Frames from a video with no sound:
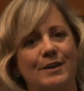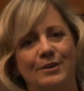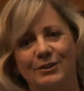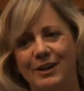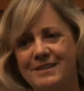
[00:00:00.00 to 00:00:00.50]
by
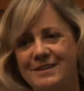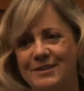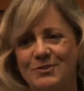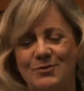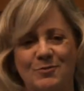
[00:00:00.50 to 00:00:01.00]
their
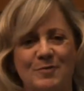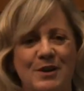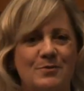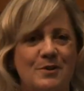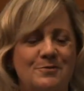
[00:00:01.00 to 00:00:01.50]
license, or
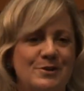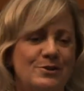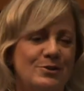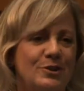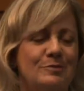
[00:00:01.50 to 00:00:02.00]
by what we
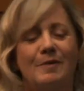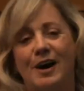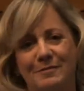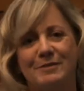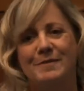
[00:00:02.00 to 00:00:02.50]
call the
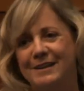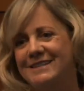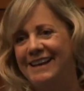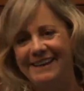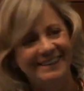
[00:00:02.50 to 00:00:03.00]
mommy
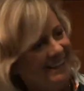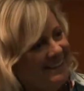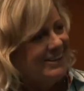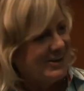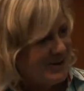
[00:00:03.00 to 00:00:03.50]
mandate,
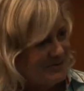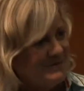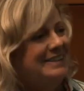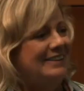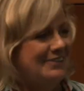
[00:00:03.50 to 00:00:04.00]

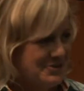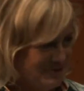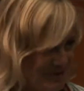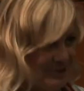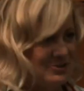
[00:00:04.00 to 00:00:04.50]
or
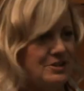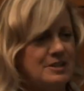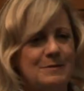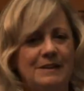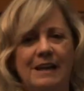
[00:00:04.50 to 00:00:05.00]
criminal
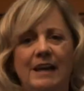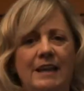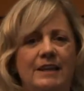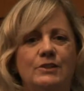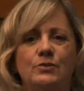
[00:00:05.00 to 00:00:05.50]
justice mandate,
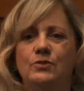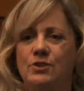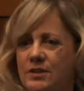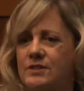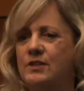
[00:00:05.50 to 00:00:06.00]
they do
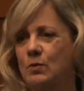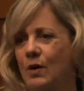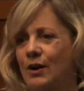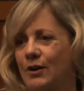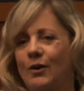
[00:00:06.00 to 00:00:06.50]
just as
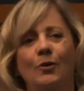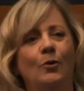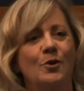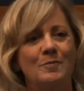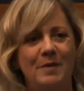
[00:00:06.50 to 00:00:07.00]
well
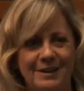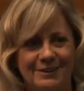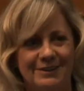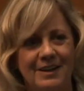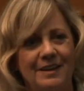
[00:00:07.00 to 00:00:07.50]
or
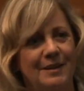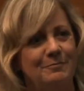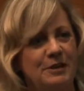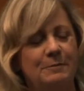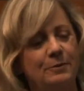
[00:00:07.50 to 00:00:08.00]
better
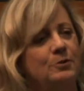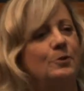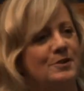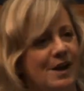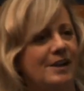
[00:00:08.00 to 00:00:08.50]
than people
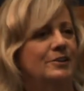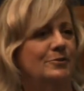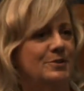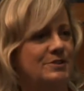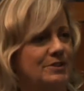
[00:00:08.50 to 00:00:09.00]
who are not
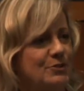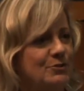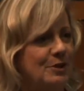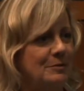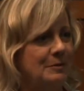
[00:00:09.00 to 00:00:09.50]
coerced into
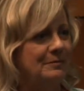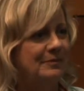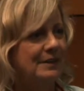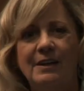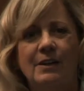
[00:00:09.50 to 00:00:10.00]
treatment.
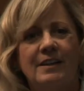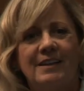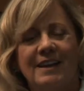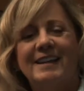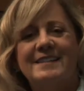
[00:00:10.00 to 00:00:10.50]

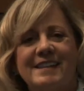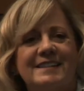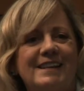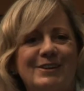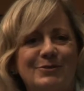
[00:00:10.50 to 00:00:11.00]
Now that
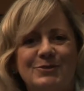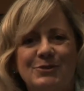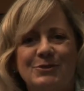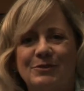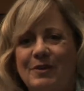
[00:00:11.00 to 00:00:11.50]
sounds
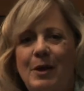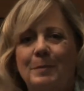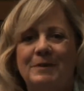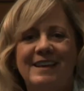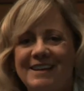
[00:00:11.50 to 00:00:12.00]
counterintuitive,
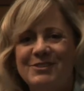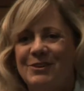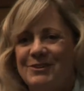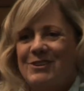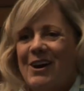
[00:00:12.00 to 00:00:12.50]
but that's
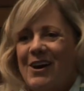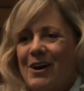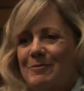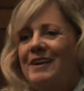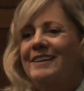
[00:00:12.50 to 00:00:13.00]
our
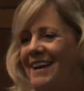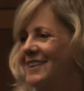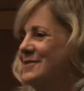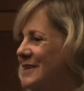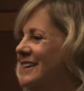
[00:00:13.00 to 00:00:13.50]
job.
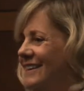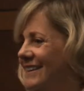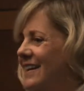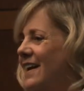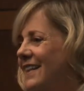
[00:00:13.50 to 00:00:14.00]
Get them
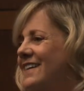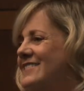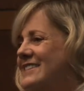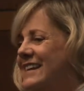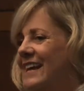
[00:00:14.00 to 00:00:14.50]
in. They
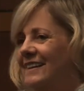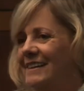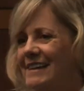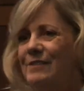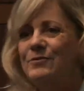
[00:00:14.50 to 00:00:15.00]
obviously
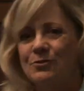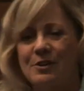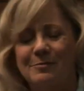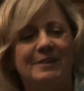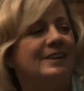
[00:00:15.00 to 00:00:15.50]
can't leave
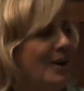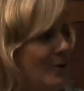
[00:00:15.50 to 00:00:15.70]
treatment